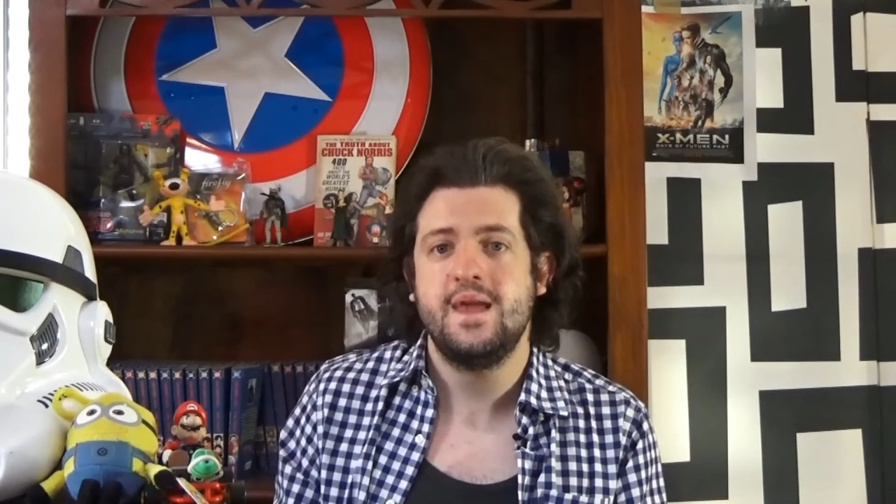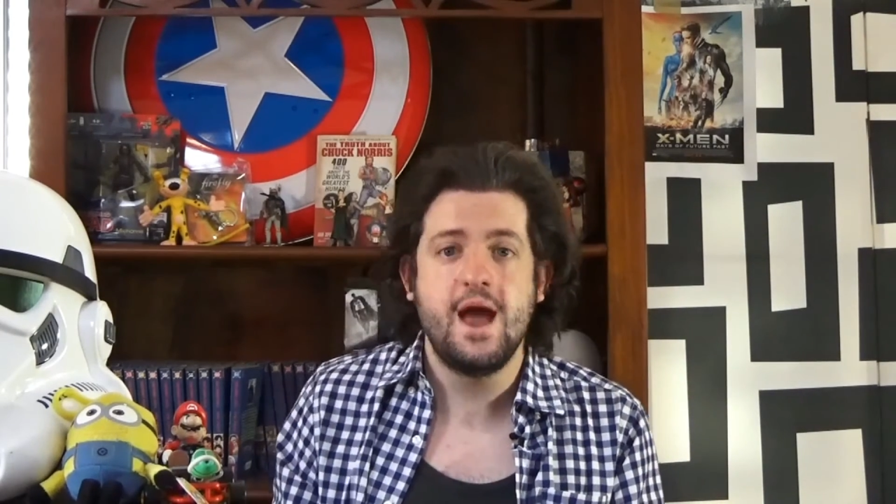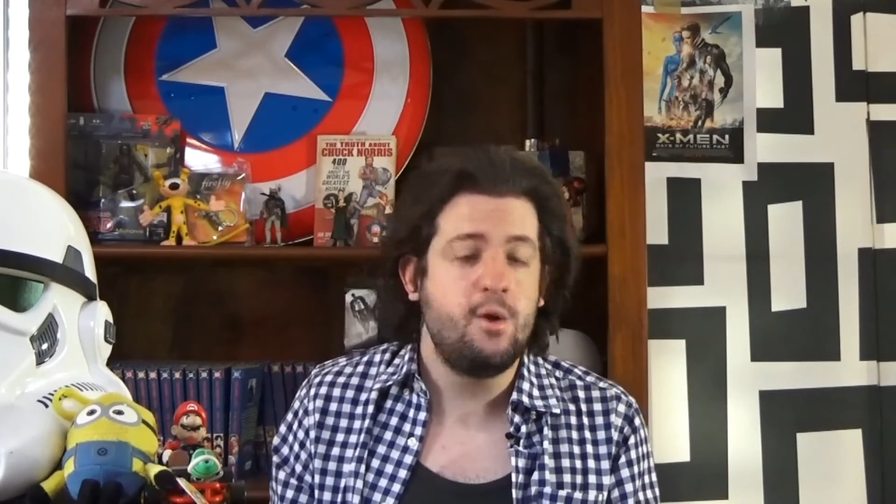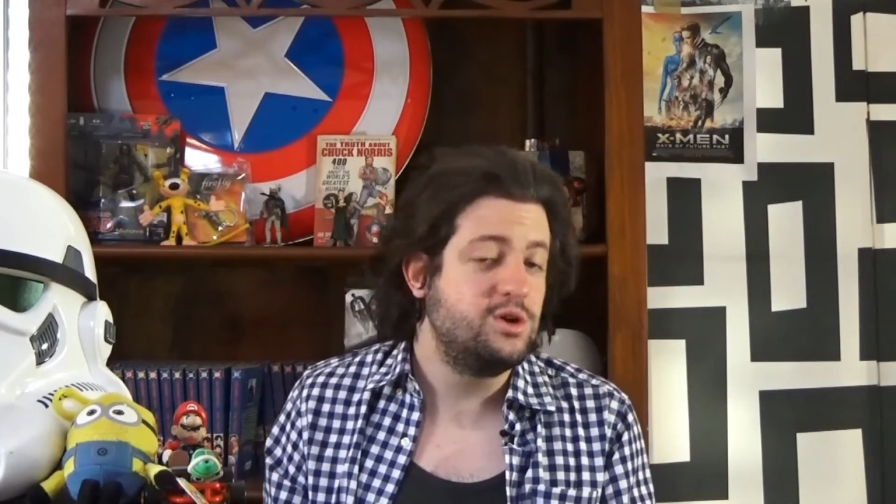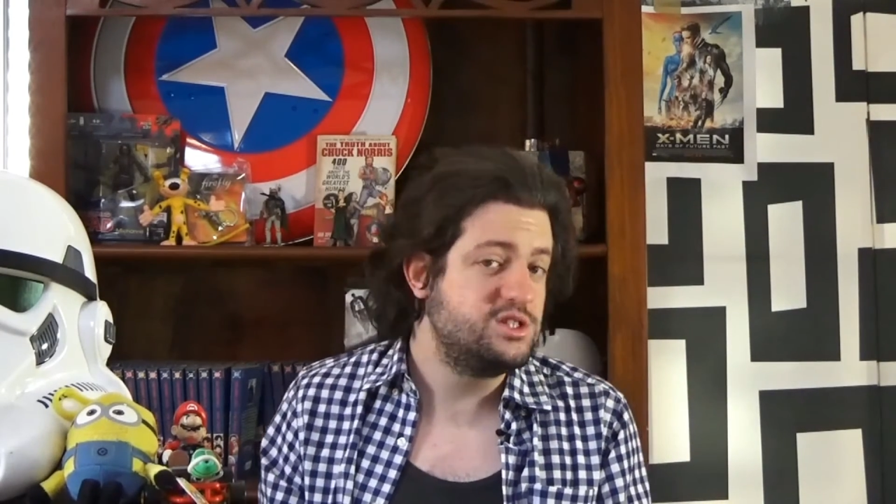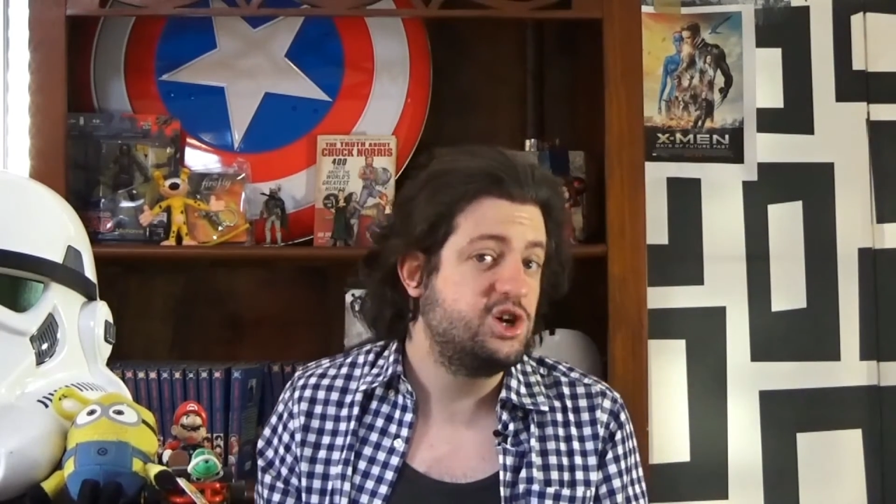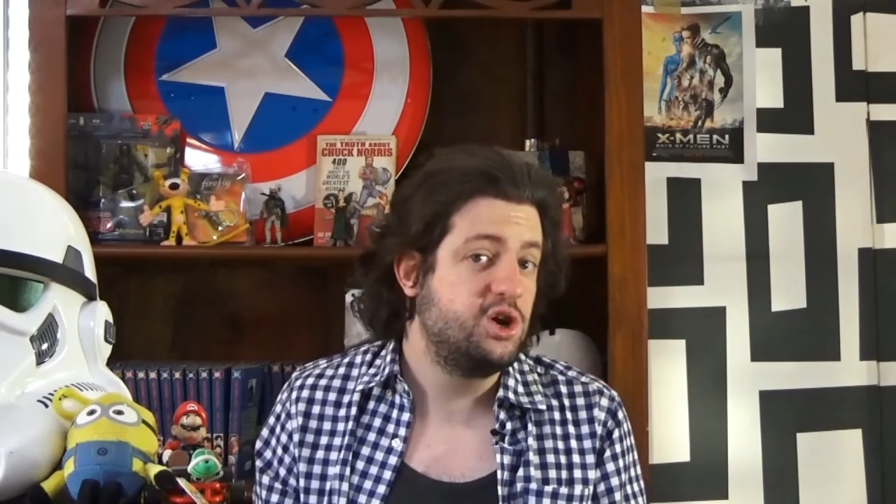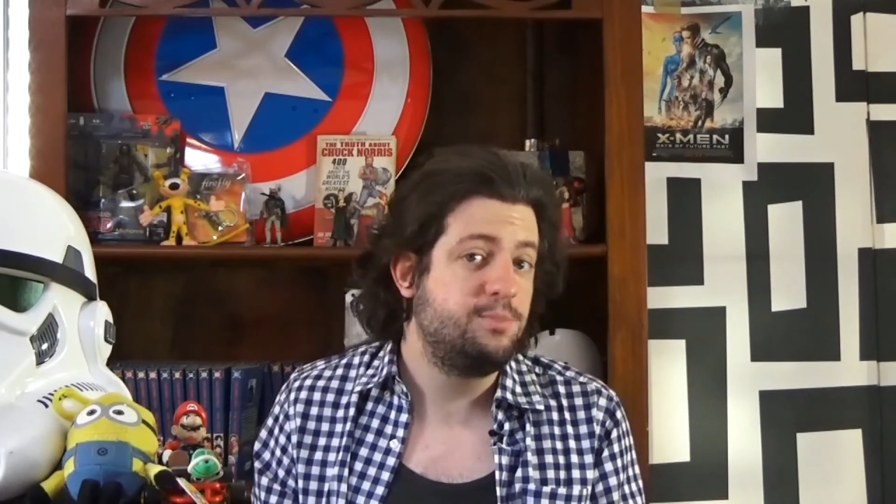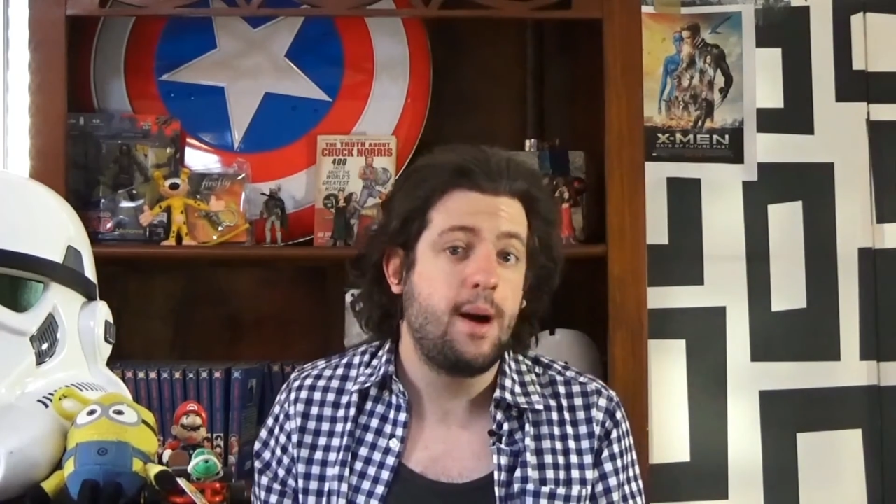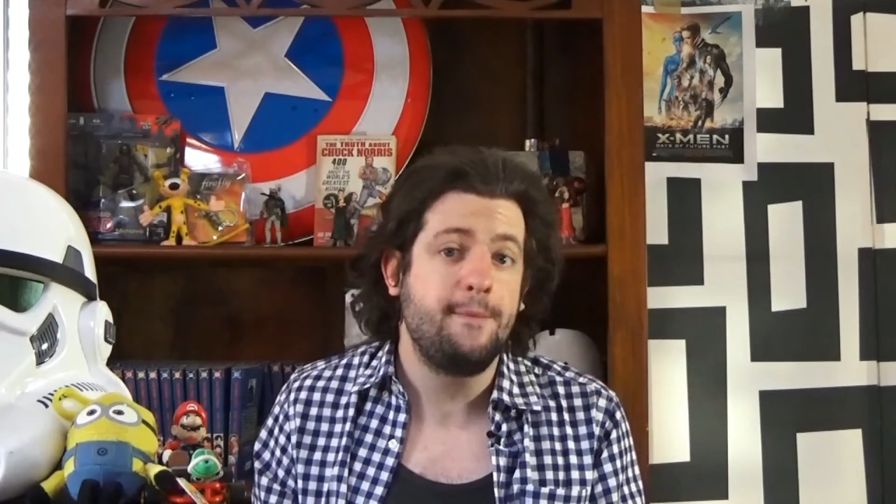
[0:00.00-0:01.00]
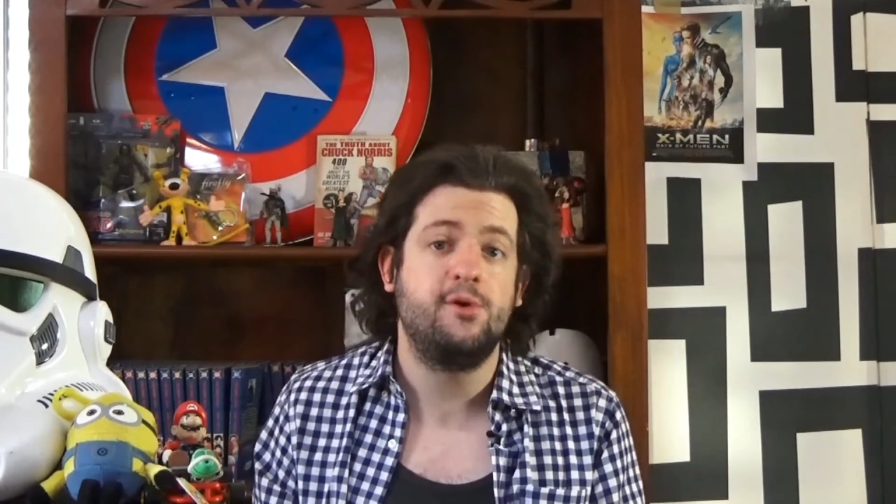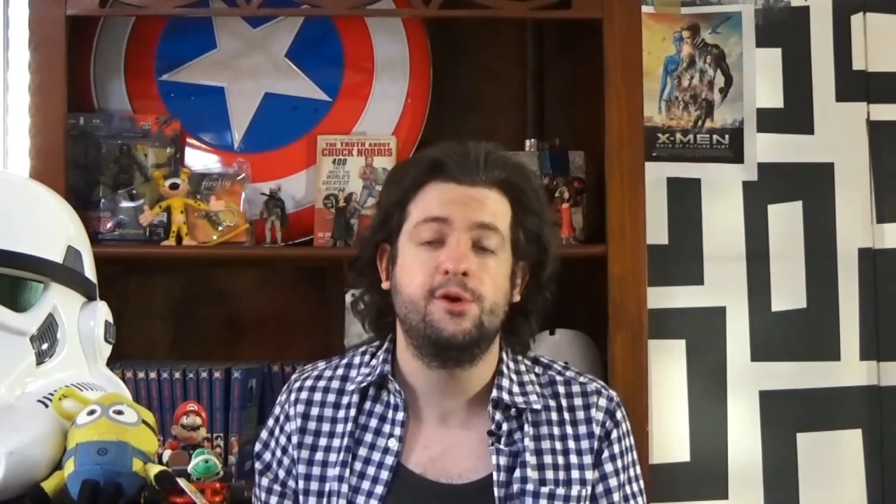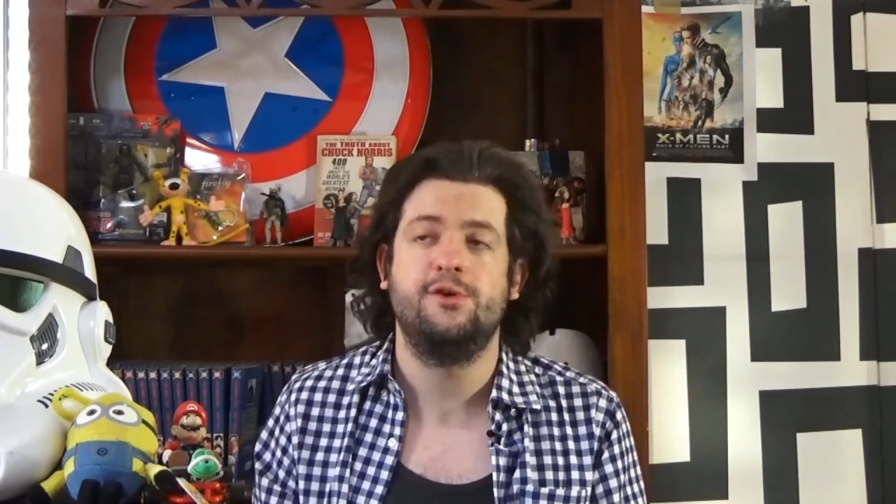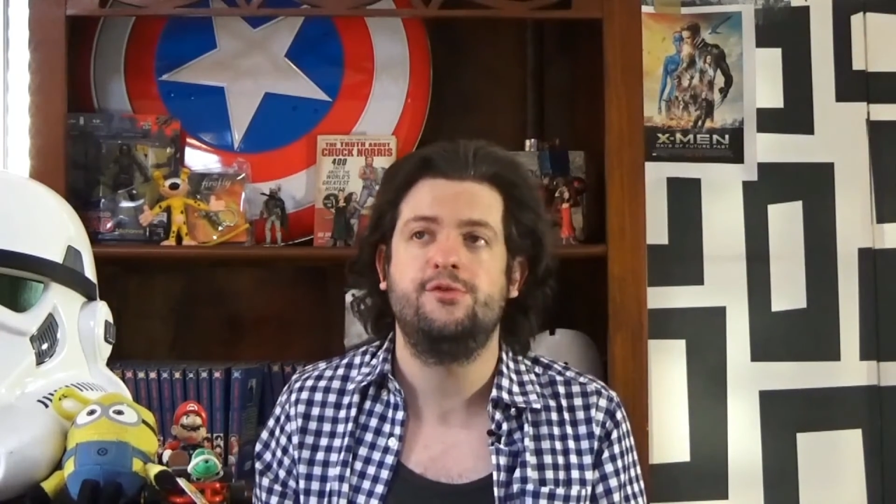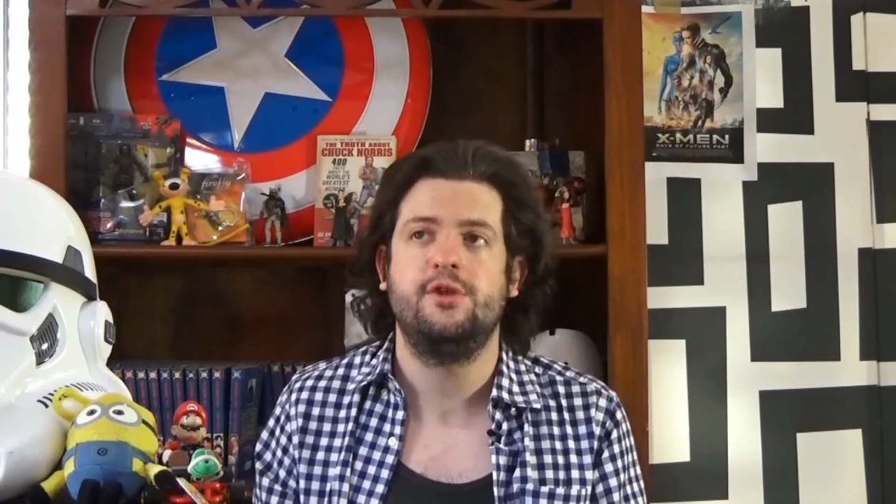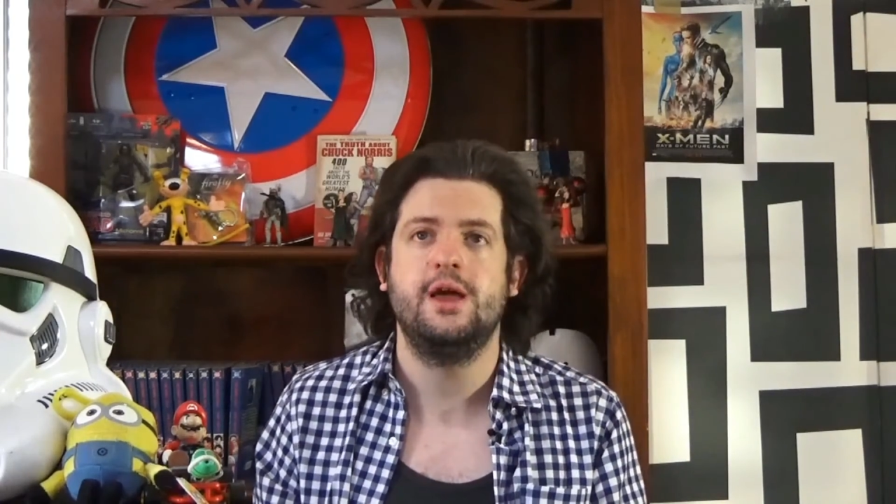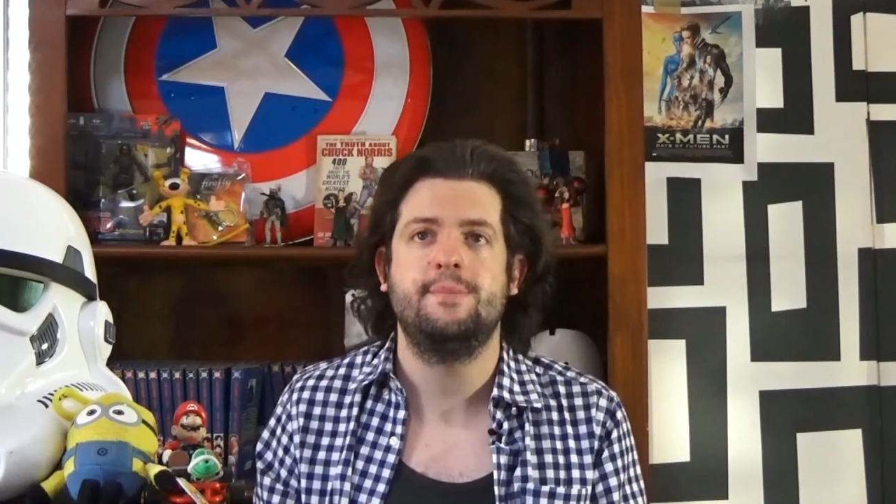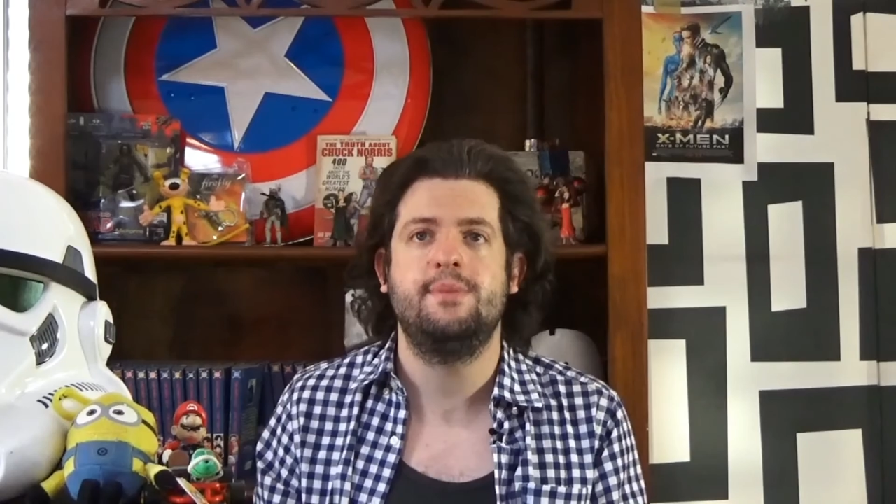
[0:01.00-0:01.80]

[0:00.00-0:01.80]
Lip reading: yeah, it was a good popcorn flick,